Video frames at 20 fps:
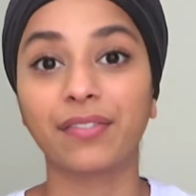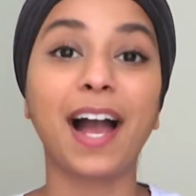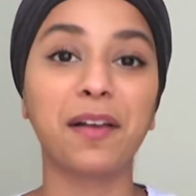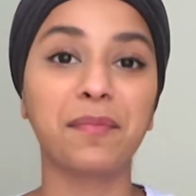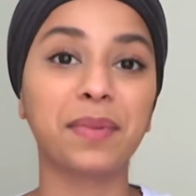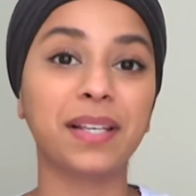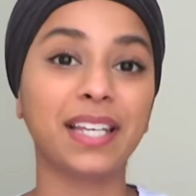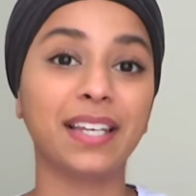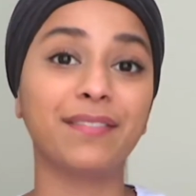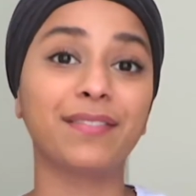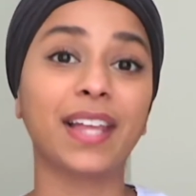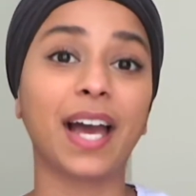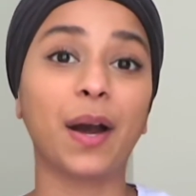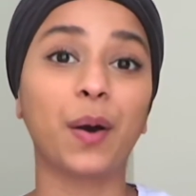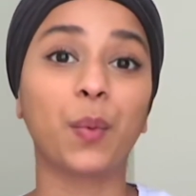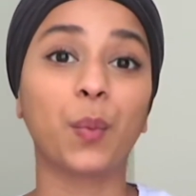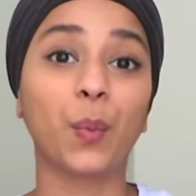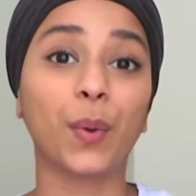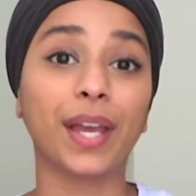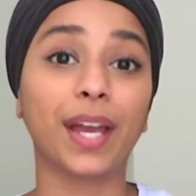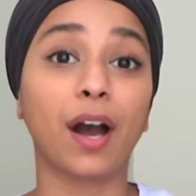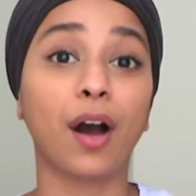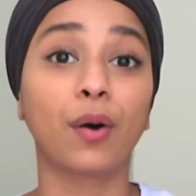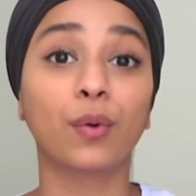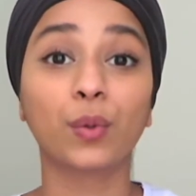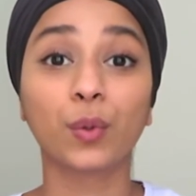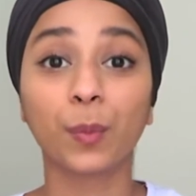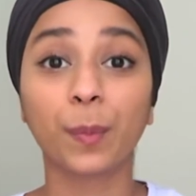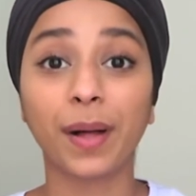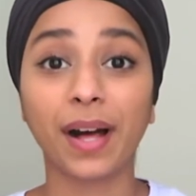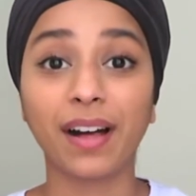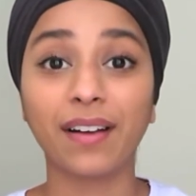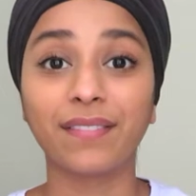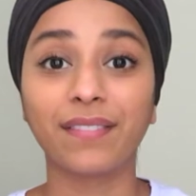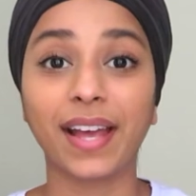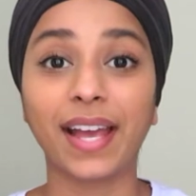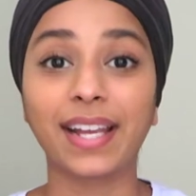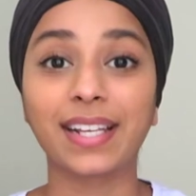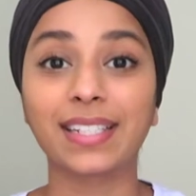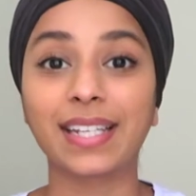I believe that we are all
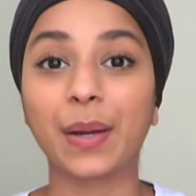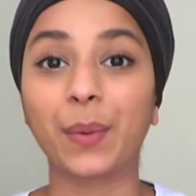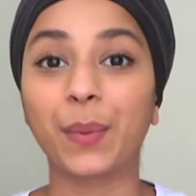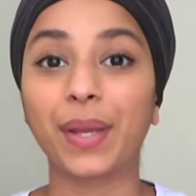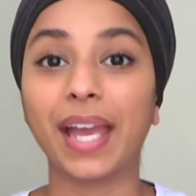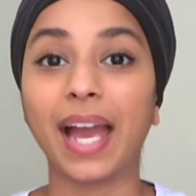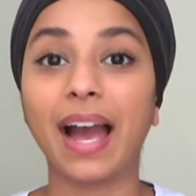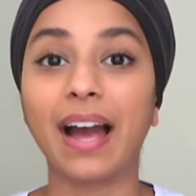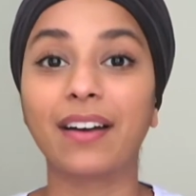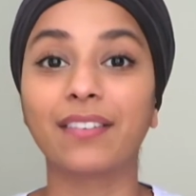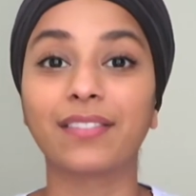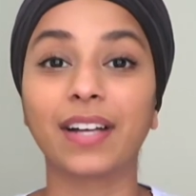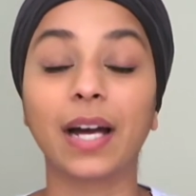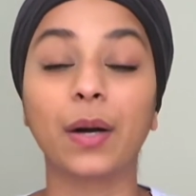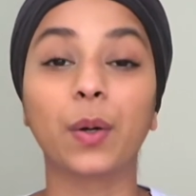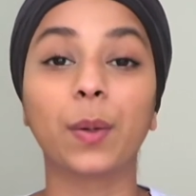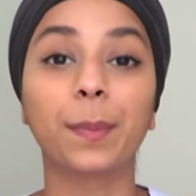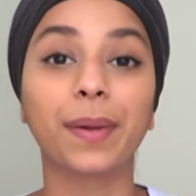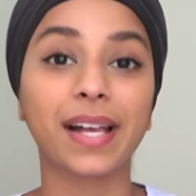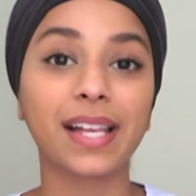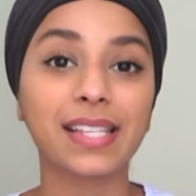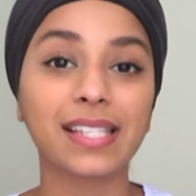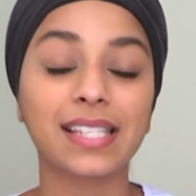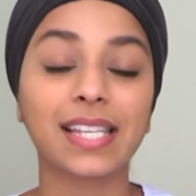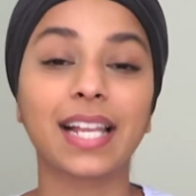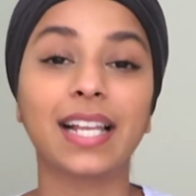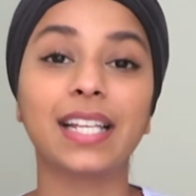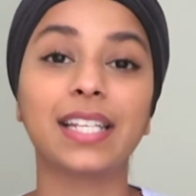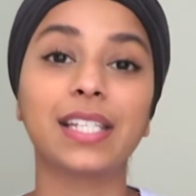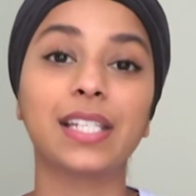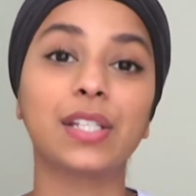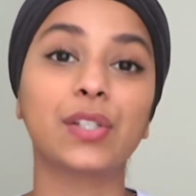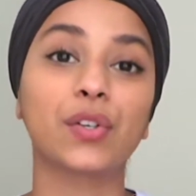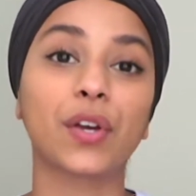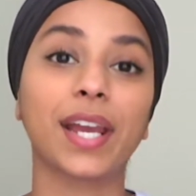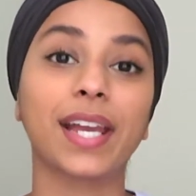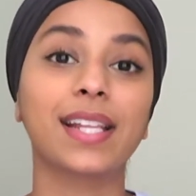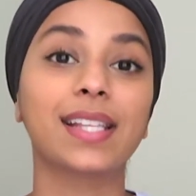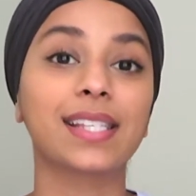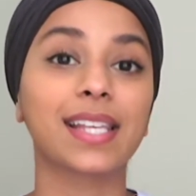perfect and we have our personality
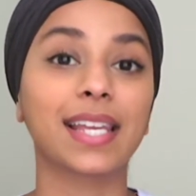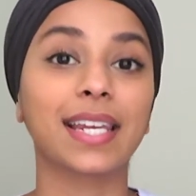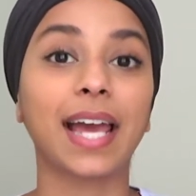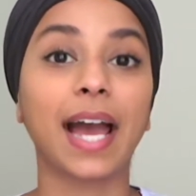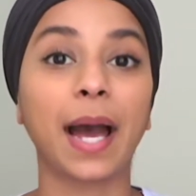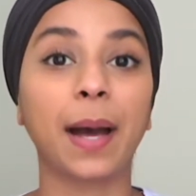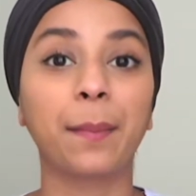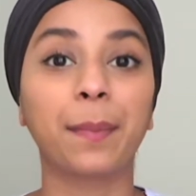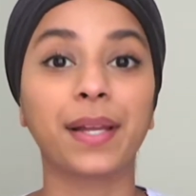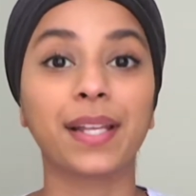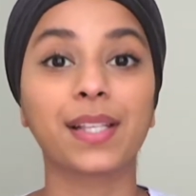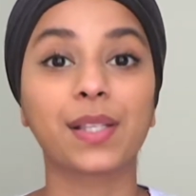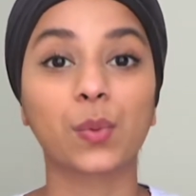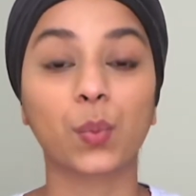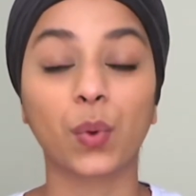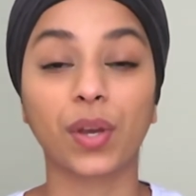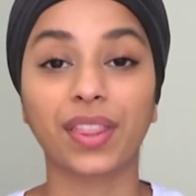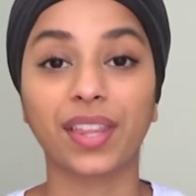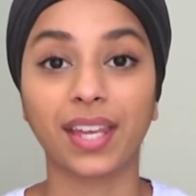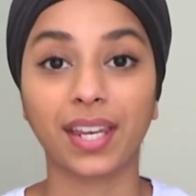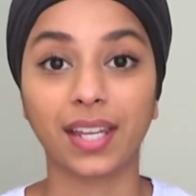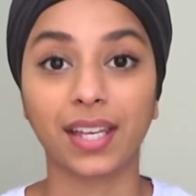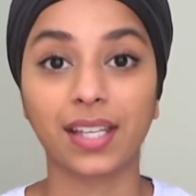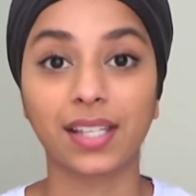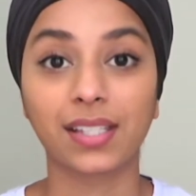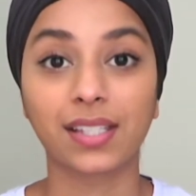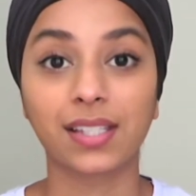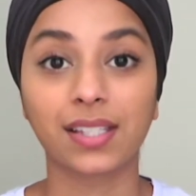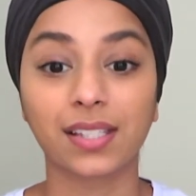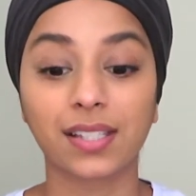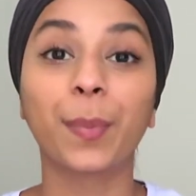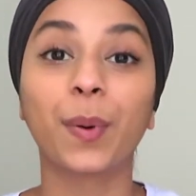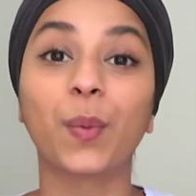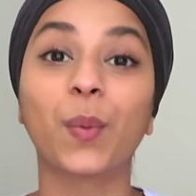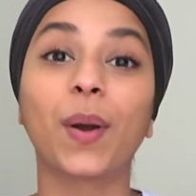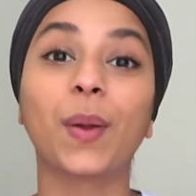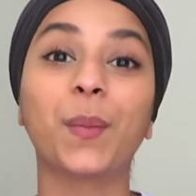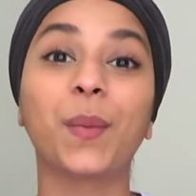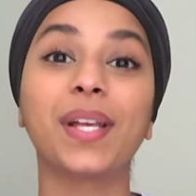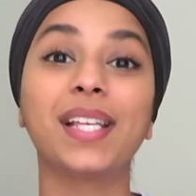traits and habits within us. But
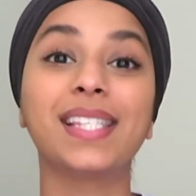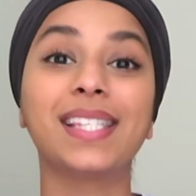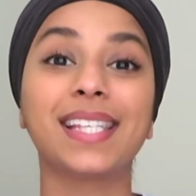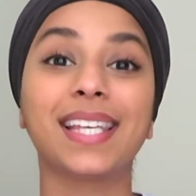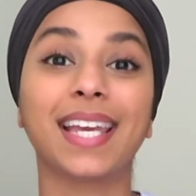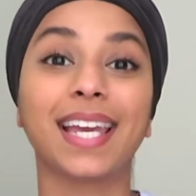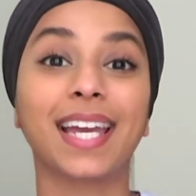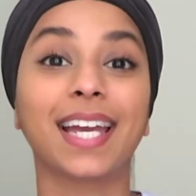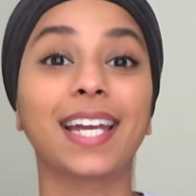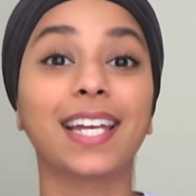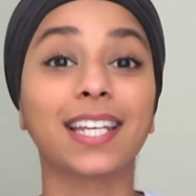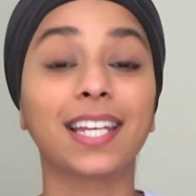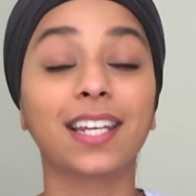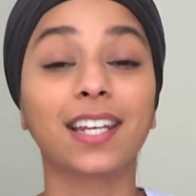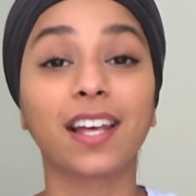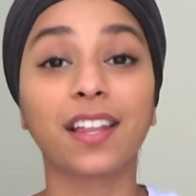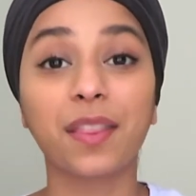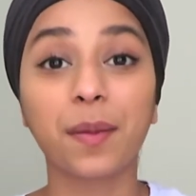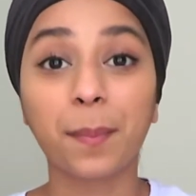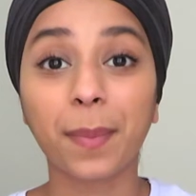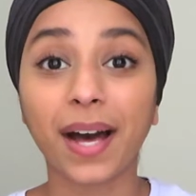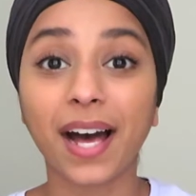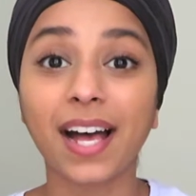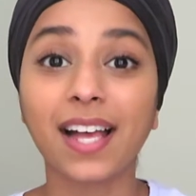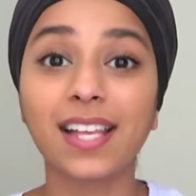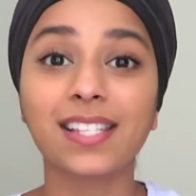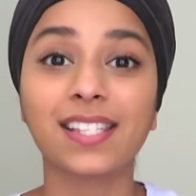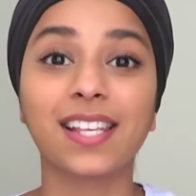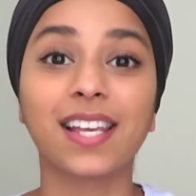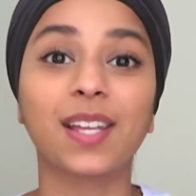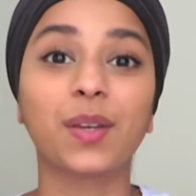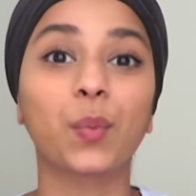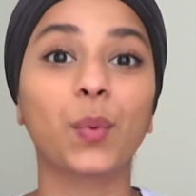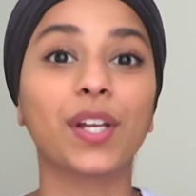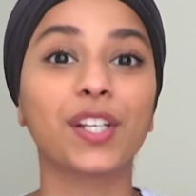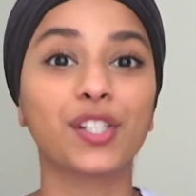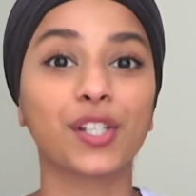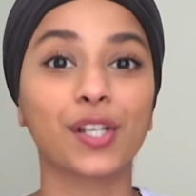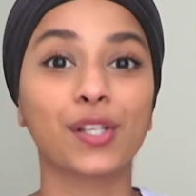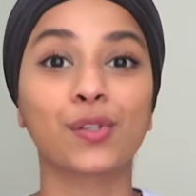when we see it in another person, we're
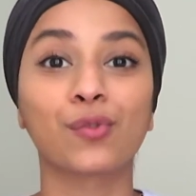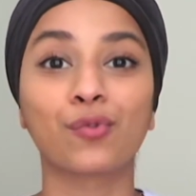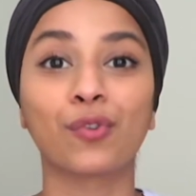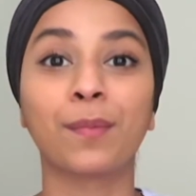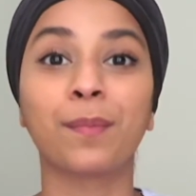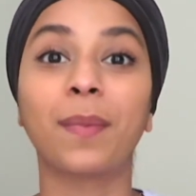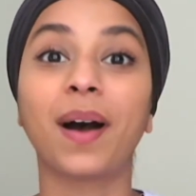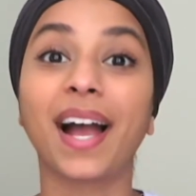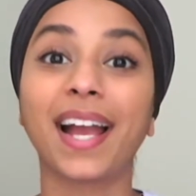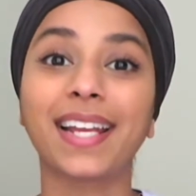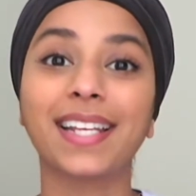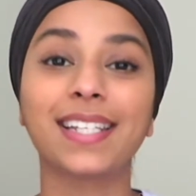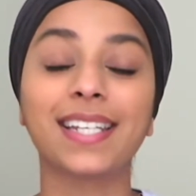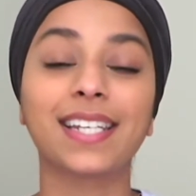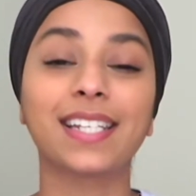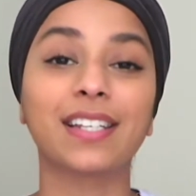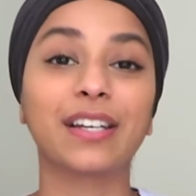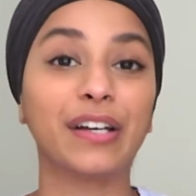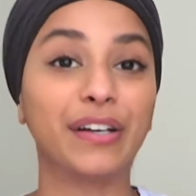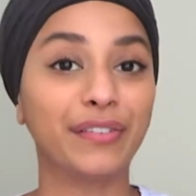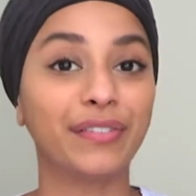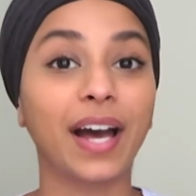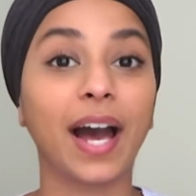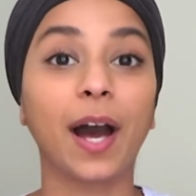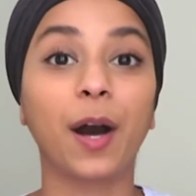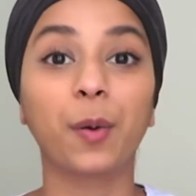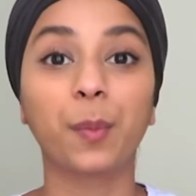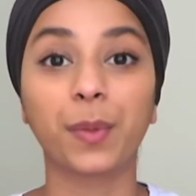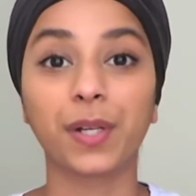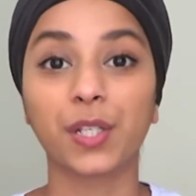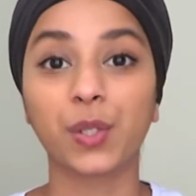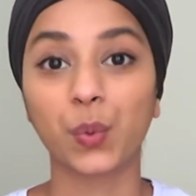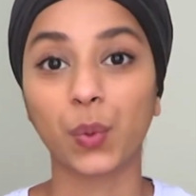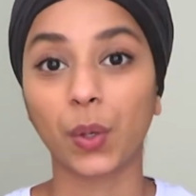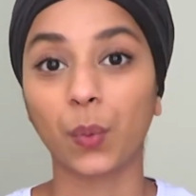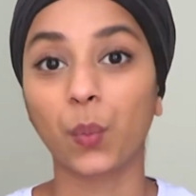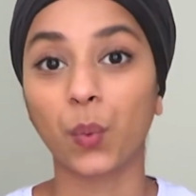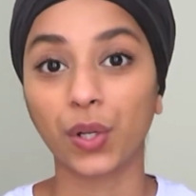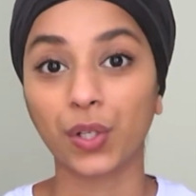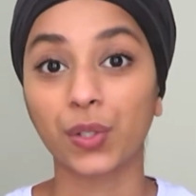just reminded of how much we
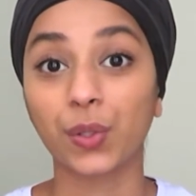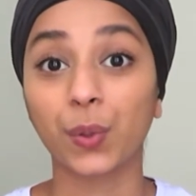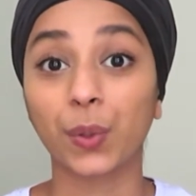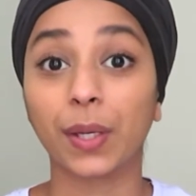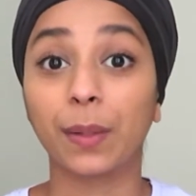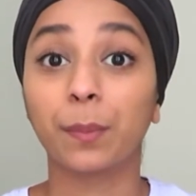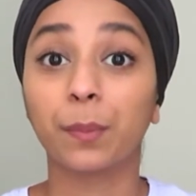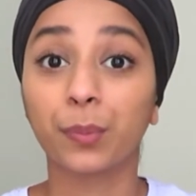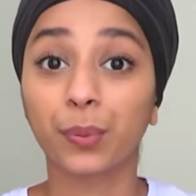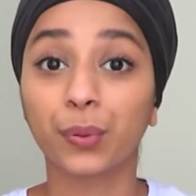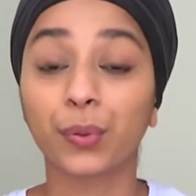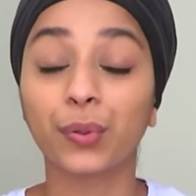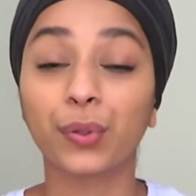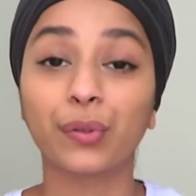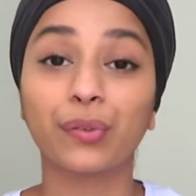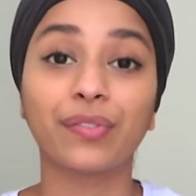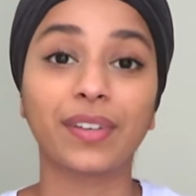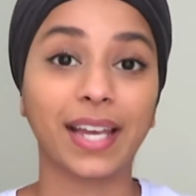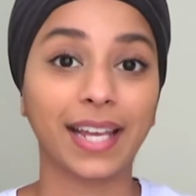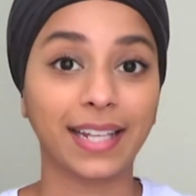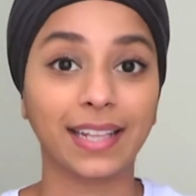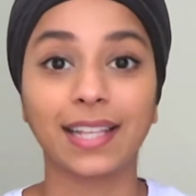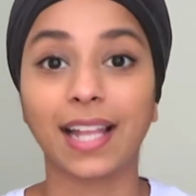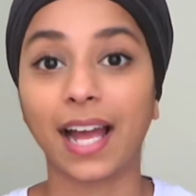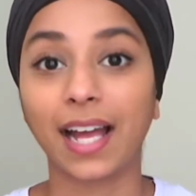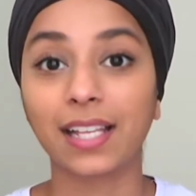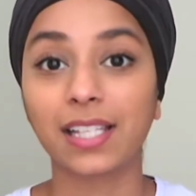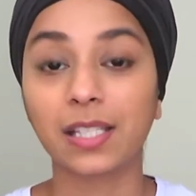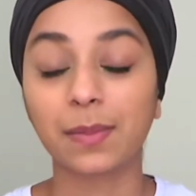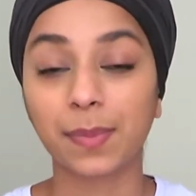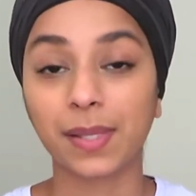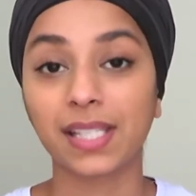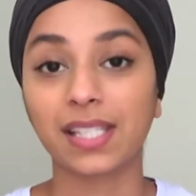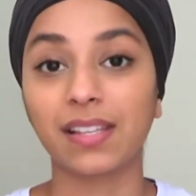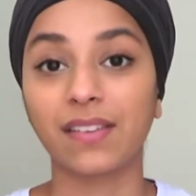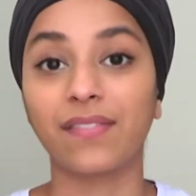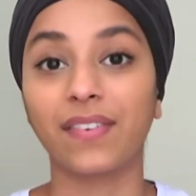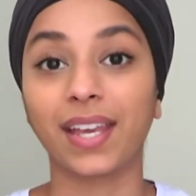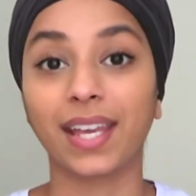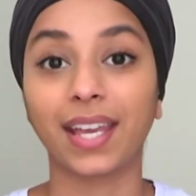want to improve in that
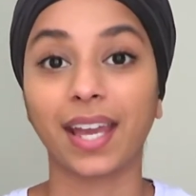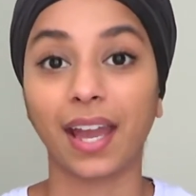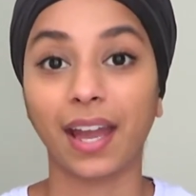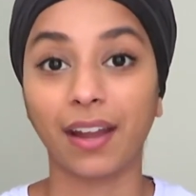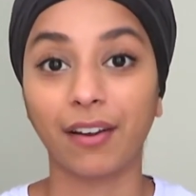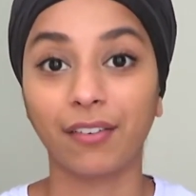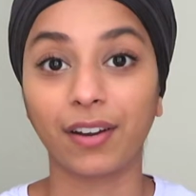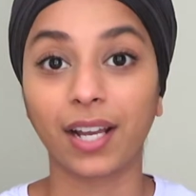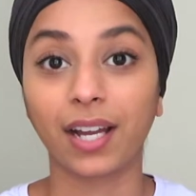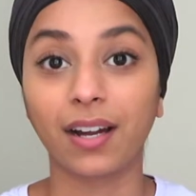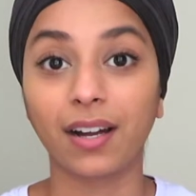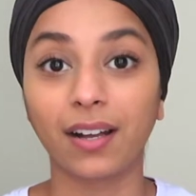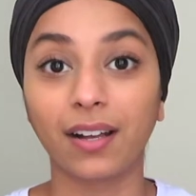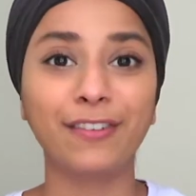specific area.